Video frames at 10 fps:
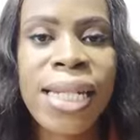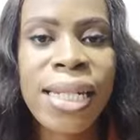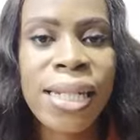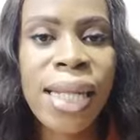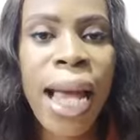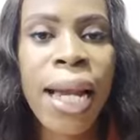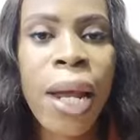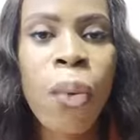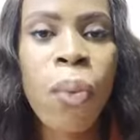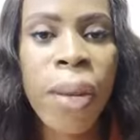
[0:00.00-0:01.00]

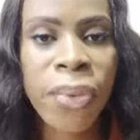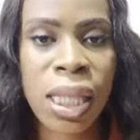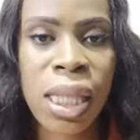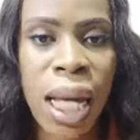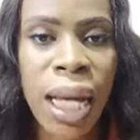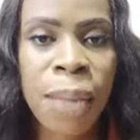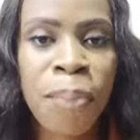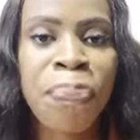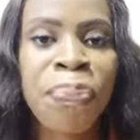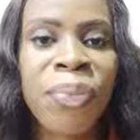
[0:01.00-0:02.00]
design a website
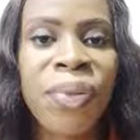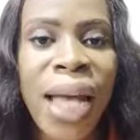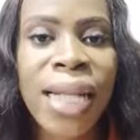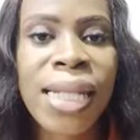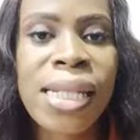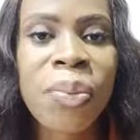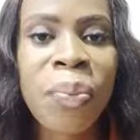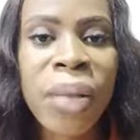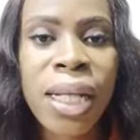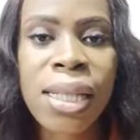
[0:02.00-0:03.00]
that
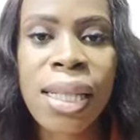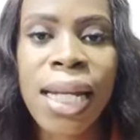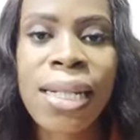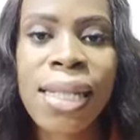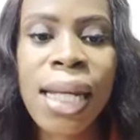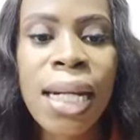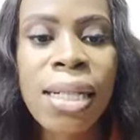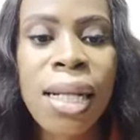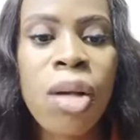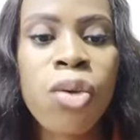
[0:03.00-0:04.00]

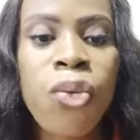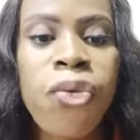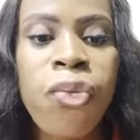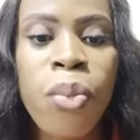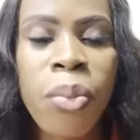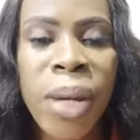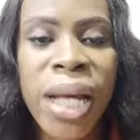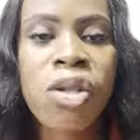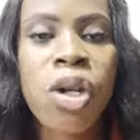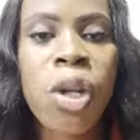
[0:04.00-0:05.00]
stands out
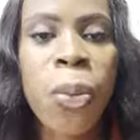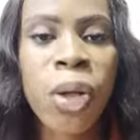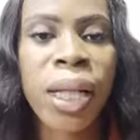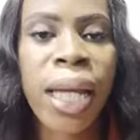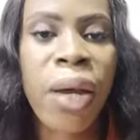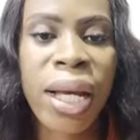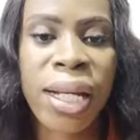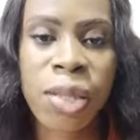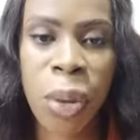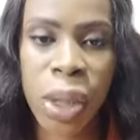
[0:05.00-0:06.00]
based on the product that you're
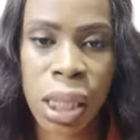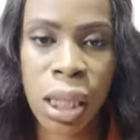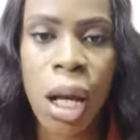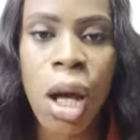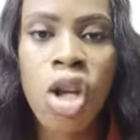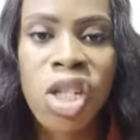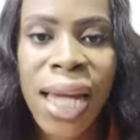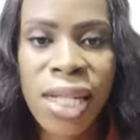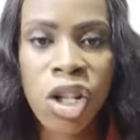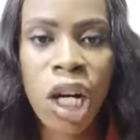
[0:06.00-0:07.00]
exporting. So
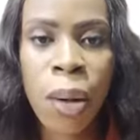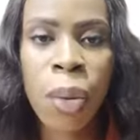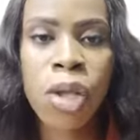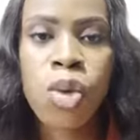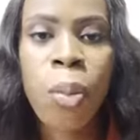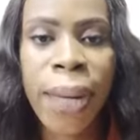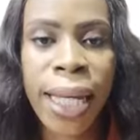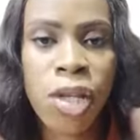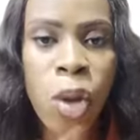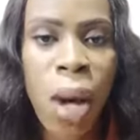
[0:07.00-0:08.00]
that's another way to
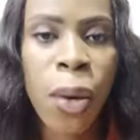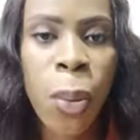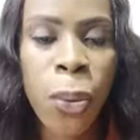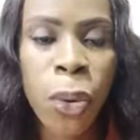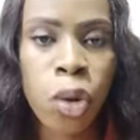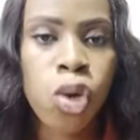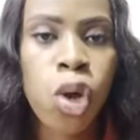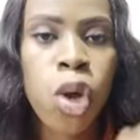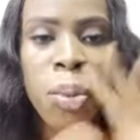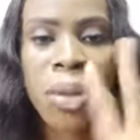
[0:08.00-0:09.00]
market your agri product. So
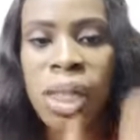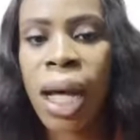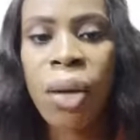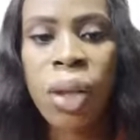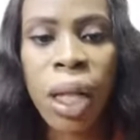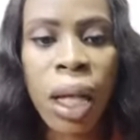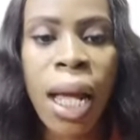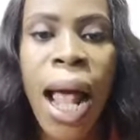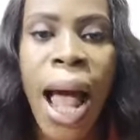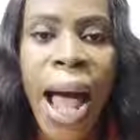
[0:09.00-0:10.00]
you put it out there
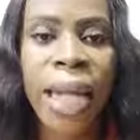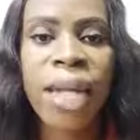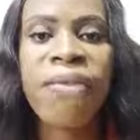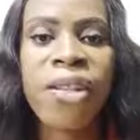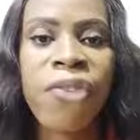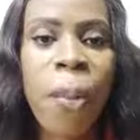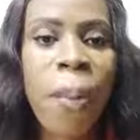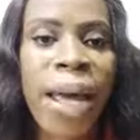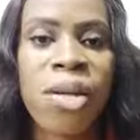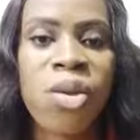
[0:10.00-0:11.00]
and leave it for
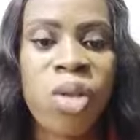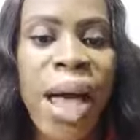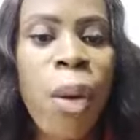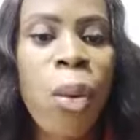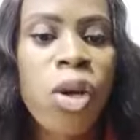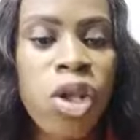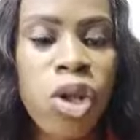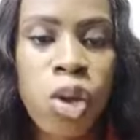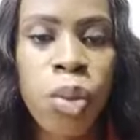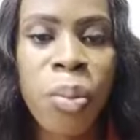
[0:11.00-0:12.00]
buyers to start
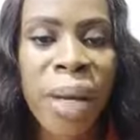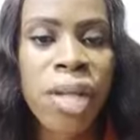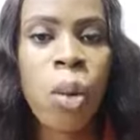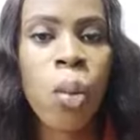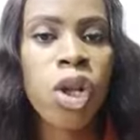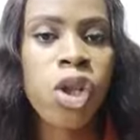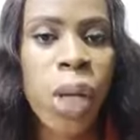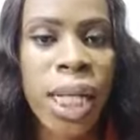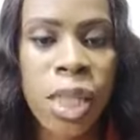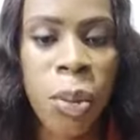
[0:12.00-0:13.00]
rushing you based on what
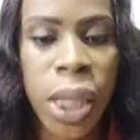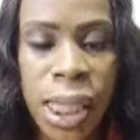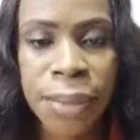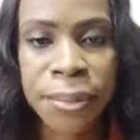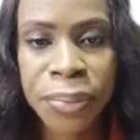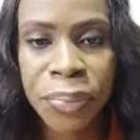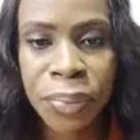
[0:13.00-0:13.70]
you're exporting.